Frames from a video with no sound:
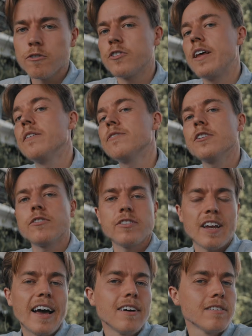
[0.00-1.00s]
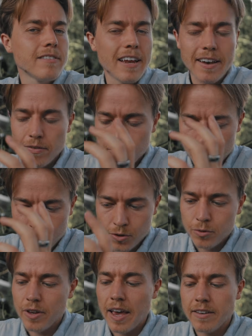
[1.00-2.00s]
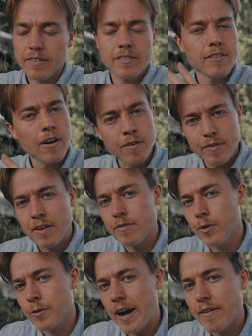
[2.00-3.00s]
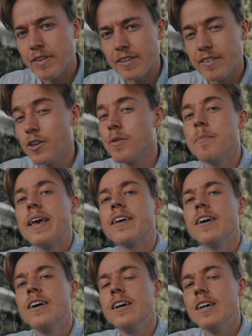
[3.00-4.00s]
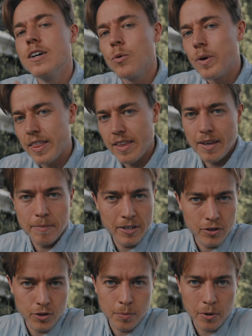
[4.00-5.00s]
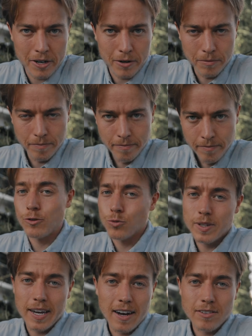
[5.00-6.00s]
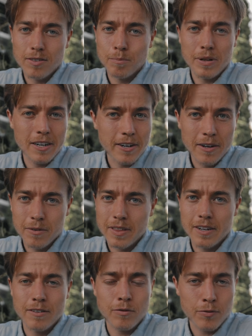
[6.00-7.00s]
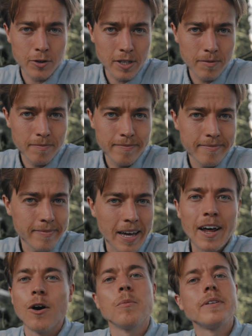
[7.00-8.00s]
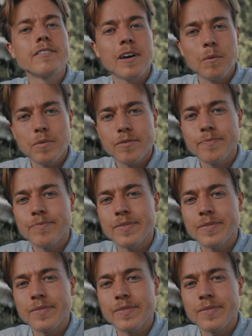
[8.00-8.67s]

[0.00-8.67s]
those are 10 different styles, 10 different use cases of infographics that you can make with Image 2.0. It's really awesome. Play around with it. It's free, and I hope this helps.